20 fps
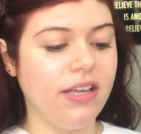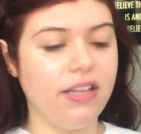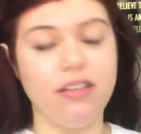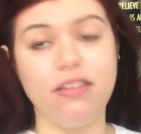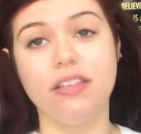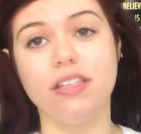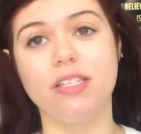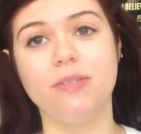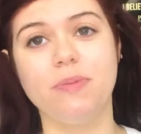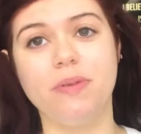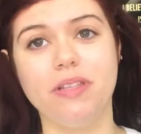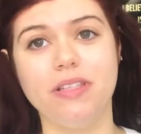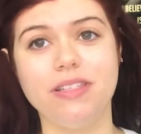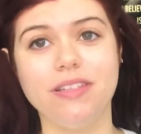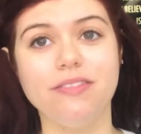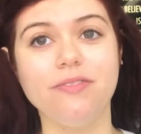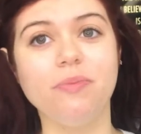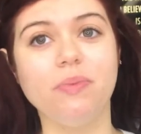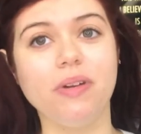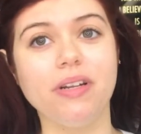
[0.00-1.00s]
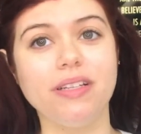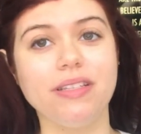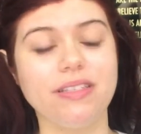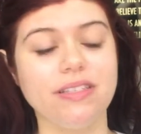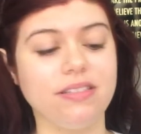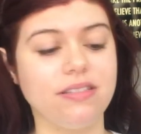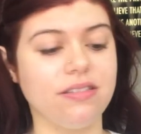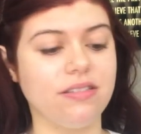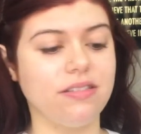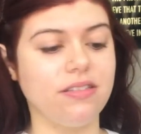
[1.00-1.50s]
It's expensive, but
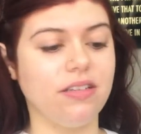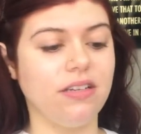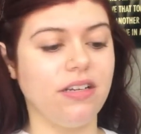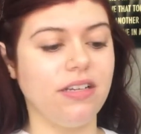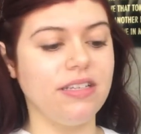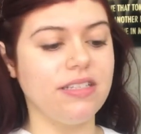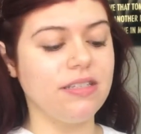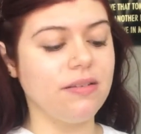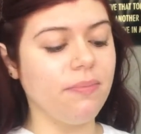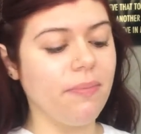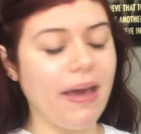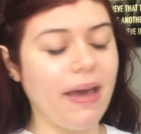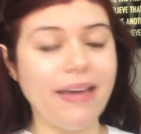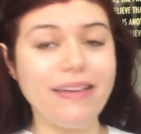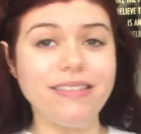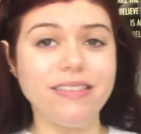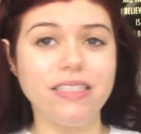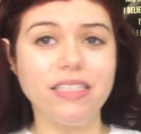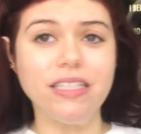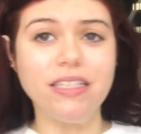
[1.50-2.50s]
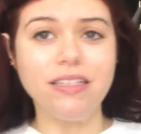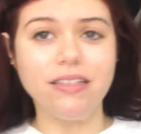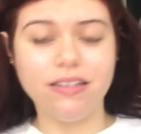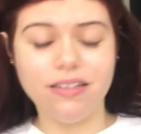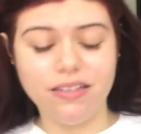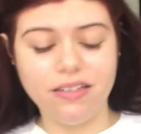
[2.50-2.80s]
it is amazing.